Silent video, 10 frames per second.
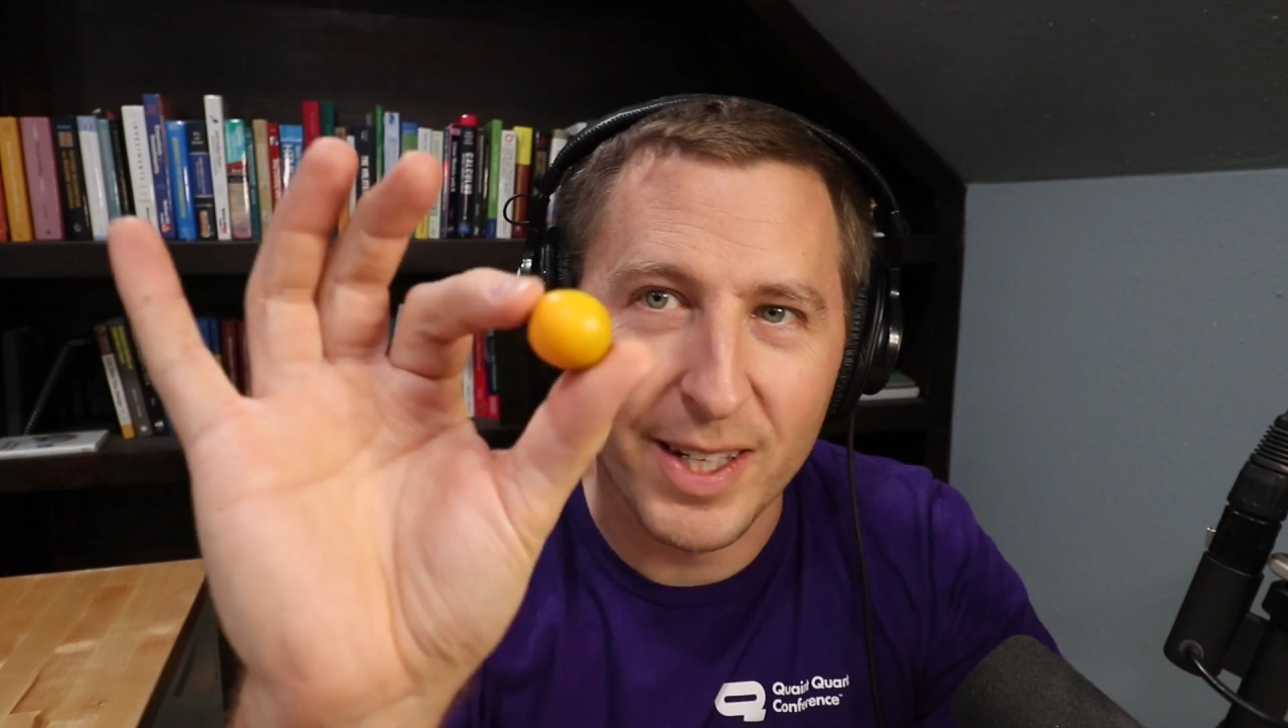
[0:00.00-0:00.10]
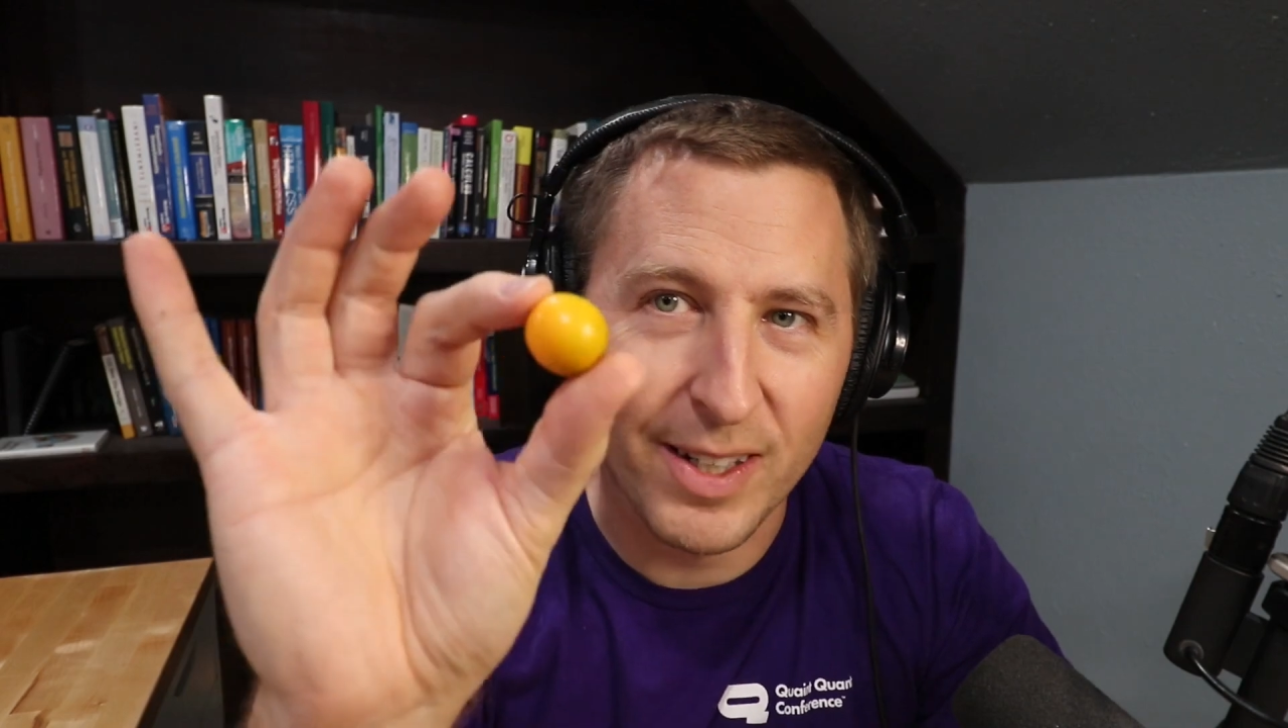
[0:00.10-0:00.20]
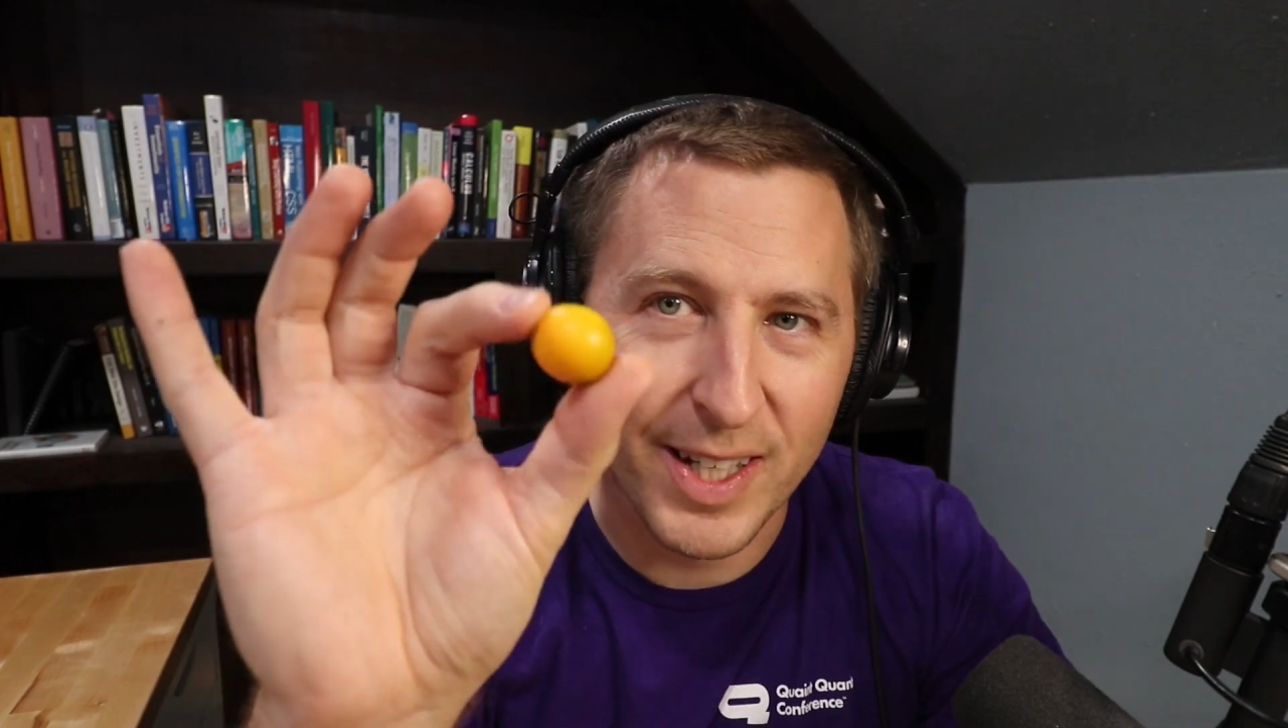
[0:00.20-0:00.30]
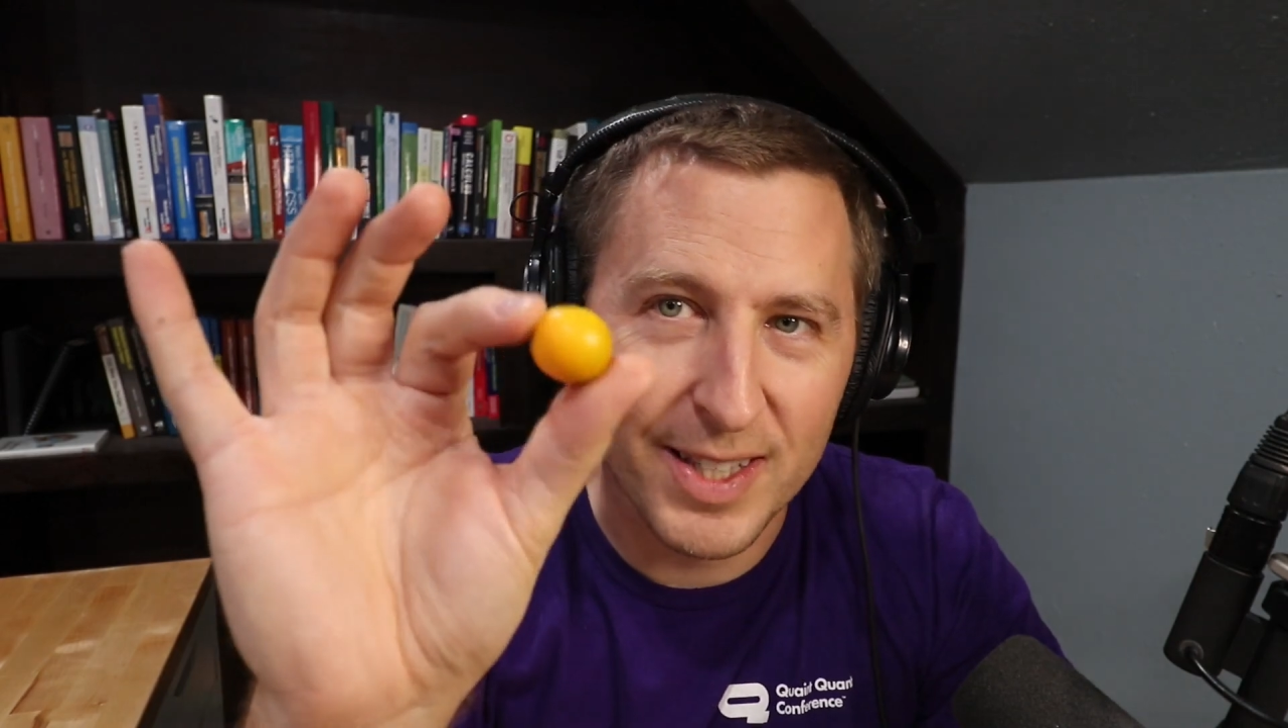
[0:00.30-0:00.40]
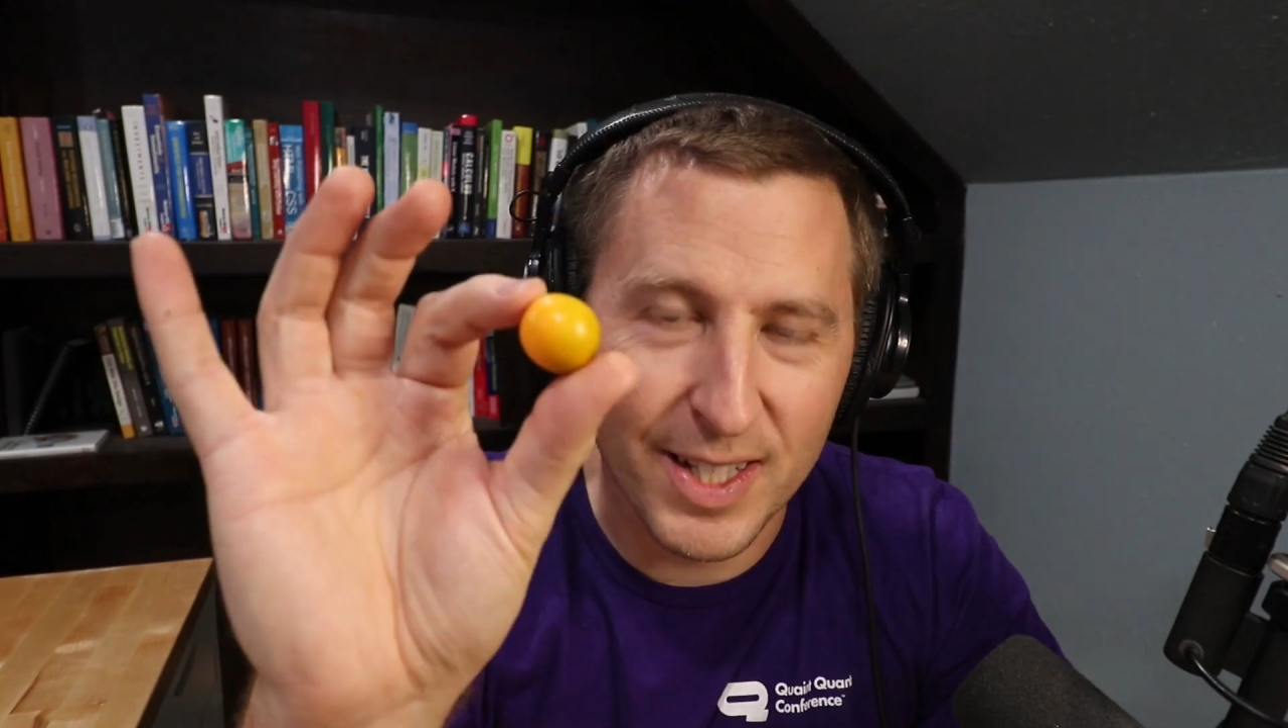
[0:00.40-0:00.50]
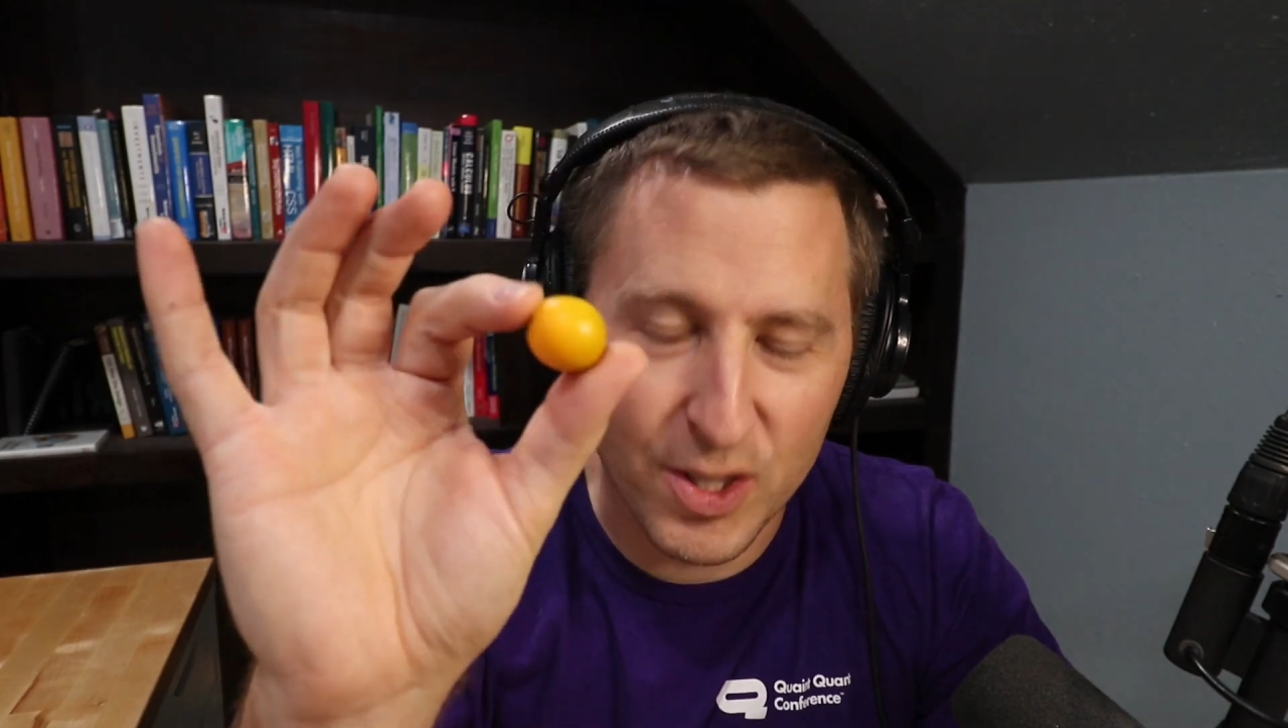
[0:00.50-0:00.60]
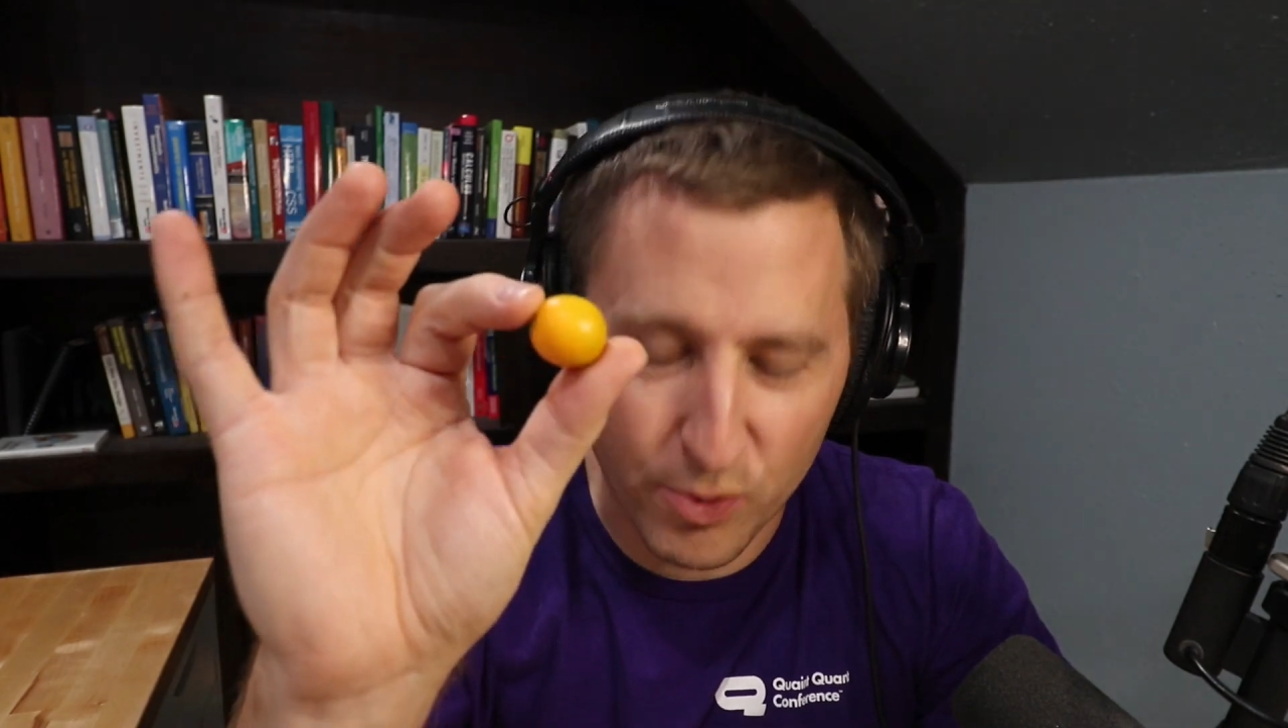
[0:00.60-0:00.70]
here gets its